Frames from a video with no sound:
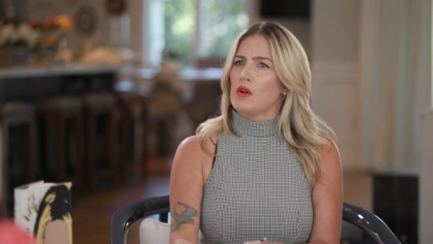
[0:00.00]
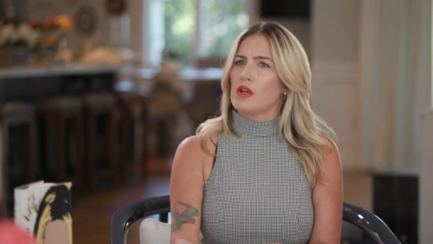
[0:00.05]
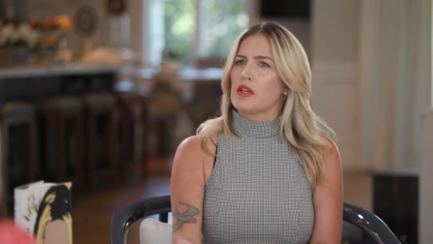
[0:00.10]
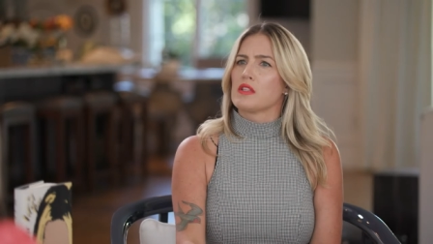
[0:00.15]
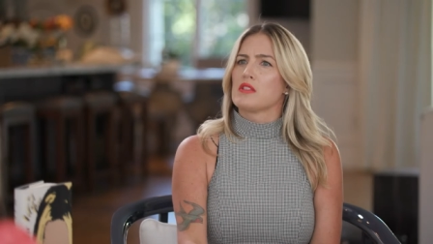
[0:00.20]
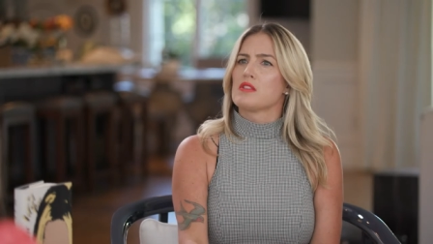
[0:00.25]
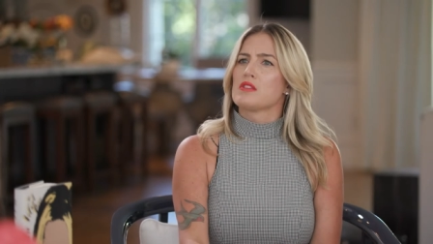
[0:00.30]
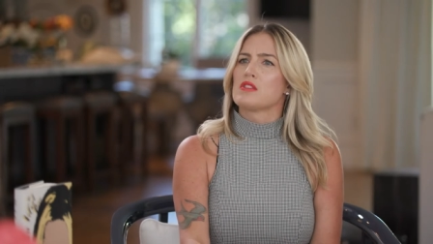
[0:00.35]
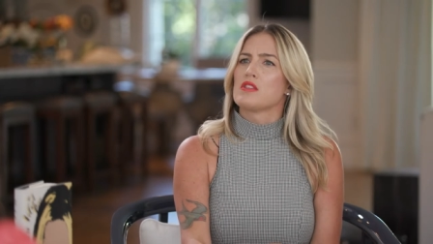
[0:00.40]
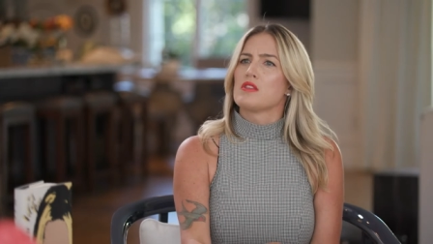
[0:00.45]
I
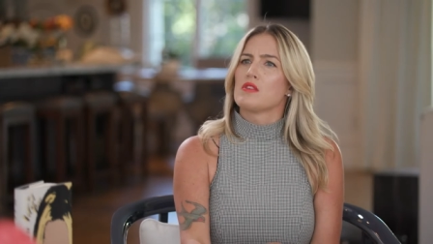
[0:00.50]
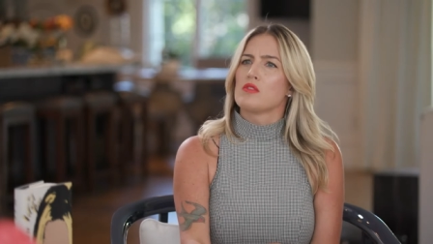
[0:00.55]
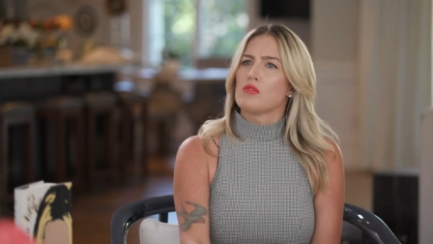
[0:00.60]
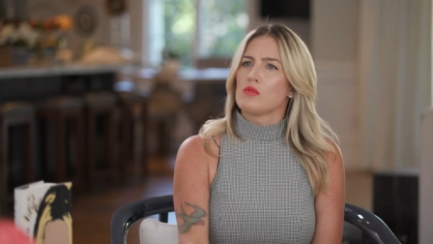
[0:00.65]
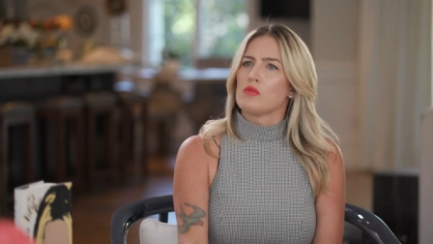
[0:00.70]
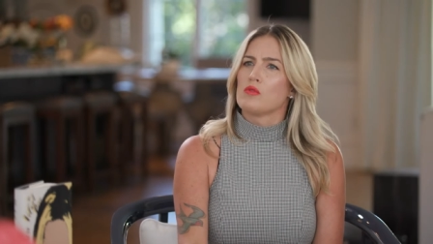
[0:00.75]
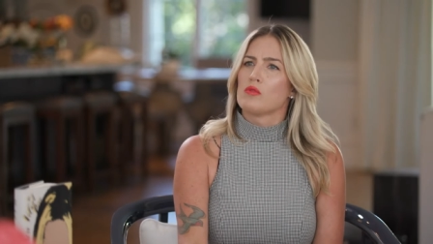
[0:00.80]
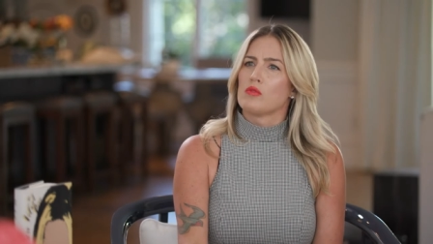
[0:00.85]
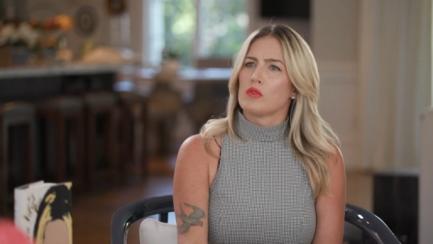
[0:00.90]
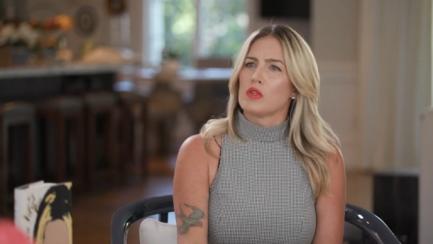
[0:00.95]
can see
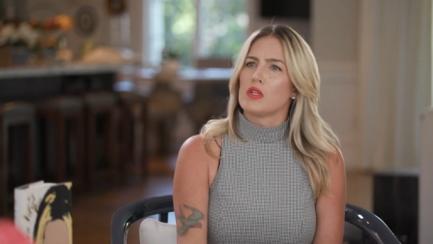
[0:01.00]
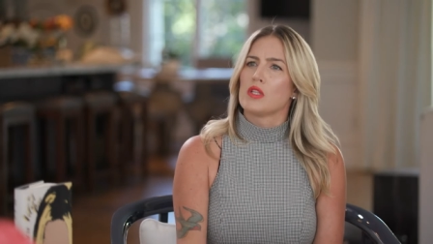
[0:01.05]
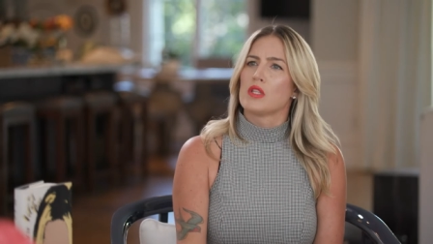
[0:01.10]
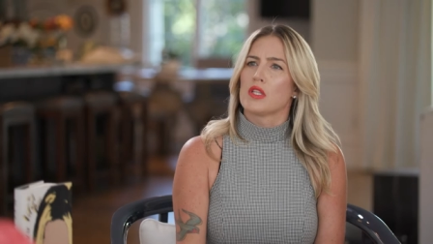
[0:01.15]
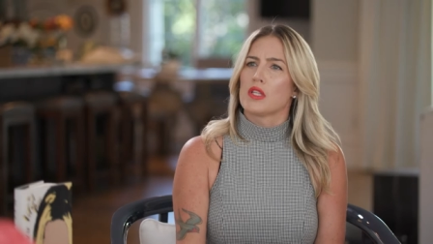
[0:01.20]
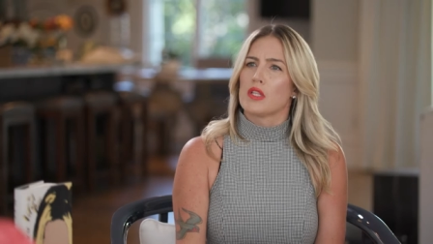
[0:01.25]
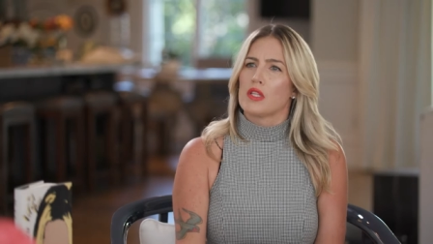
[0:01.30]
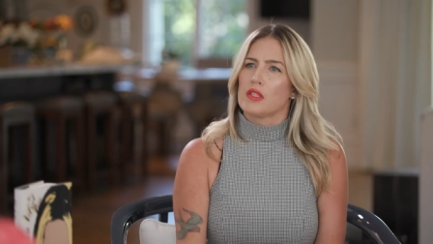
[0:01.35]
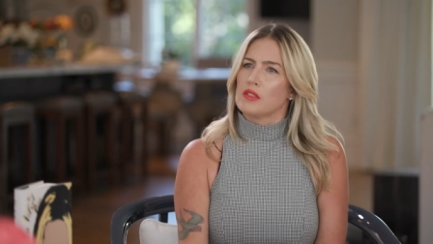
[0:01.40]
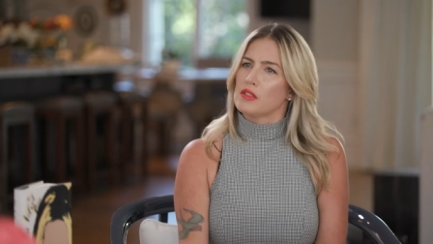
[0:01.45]
you
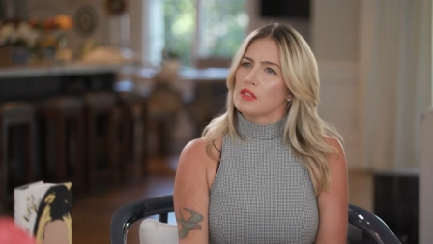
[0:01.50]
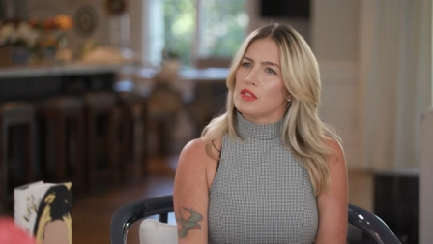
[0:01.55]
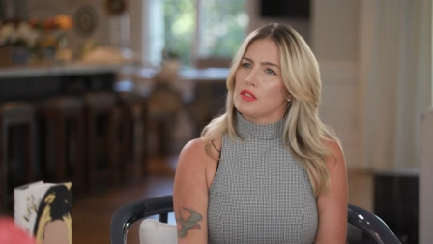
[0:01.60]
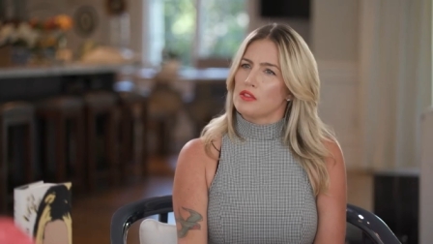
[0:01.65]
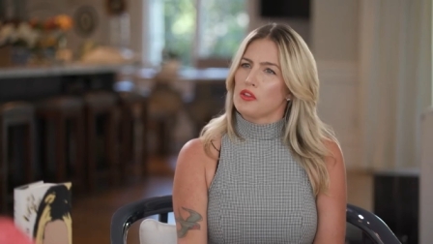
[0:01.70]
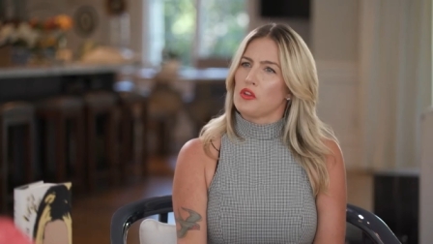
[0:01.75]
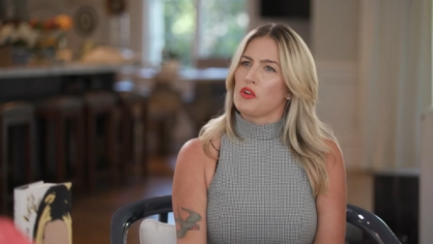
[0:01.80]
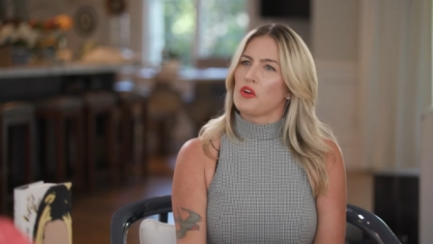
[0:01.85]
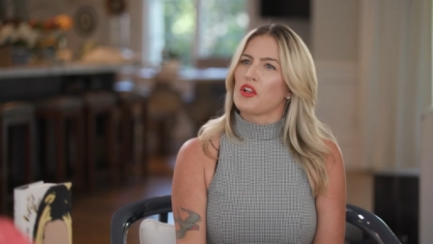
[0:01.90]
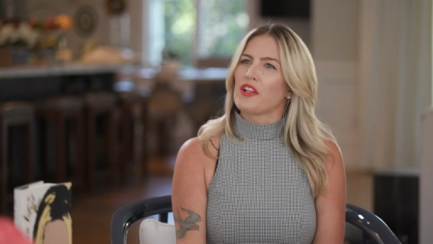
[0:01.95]

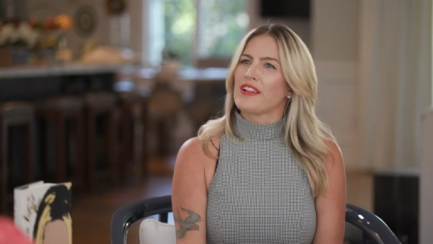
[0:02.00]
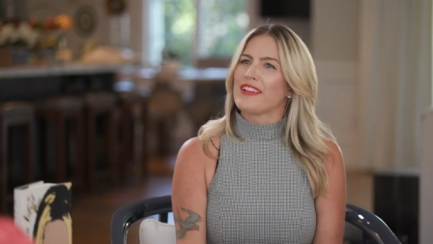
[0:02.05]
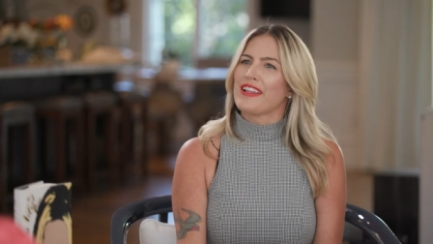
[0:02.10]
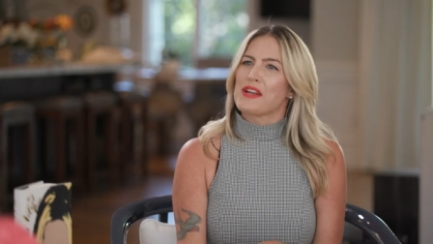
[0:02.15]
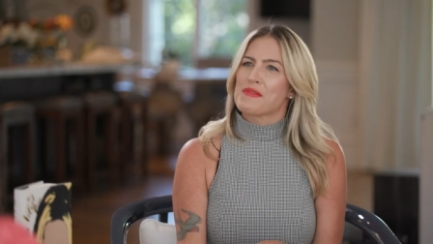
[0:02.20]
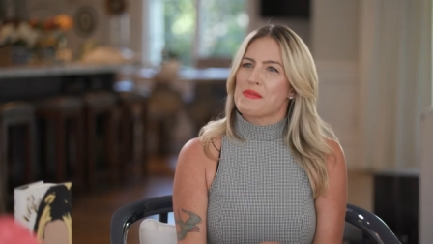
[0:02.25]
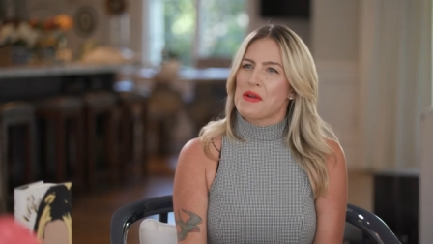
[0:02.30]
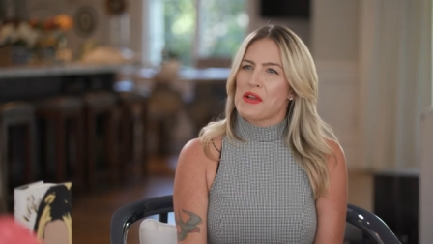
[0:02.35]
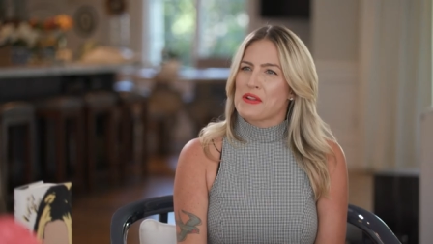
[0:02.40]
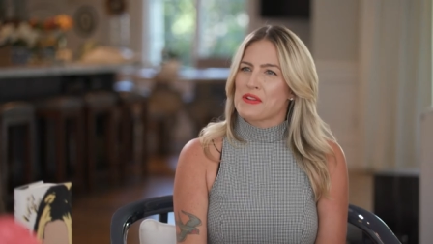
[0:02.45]
learning a
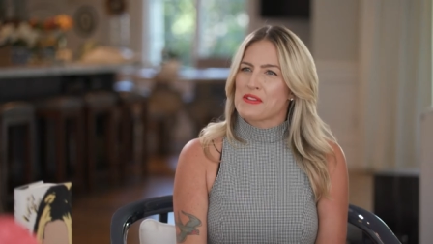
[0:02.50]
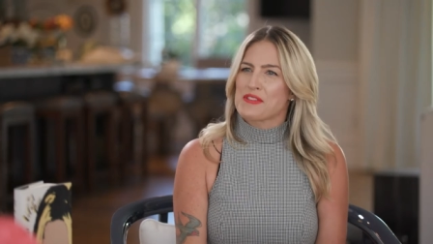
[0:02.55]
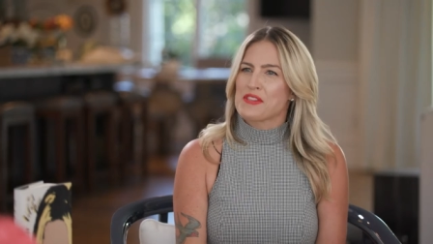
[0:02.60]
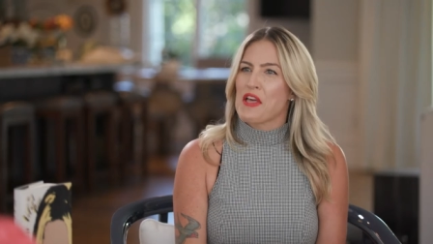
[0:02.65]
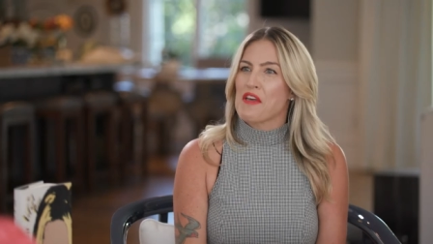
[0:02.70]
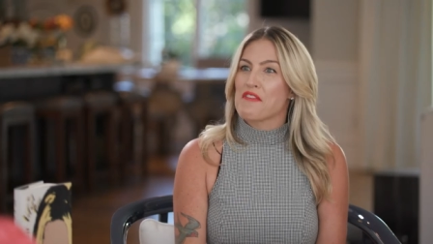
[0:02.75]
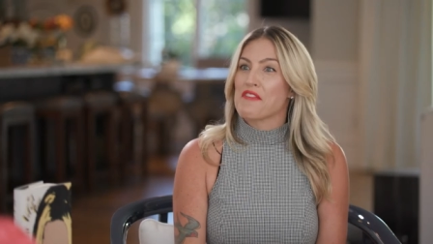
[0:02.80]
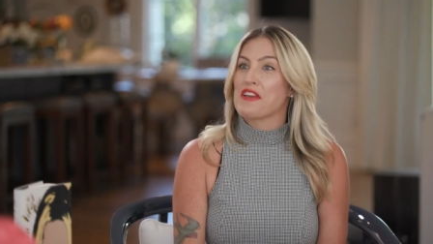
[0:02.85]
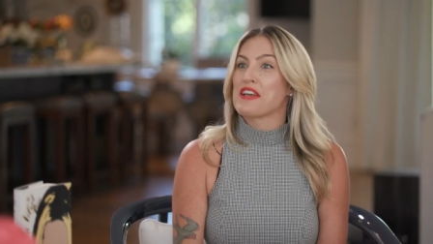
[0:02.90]
lot about yourself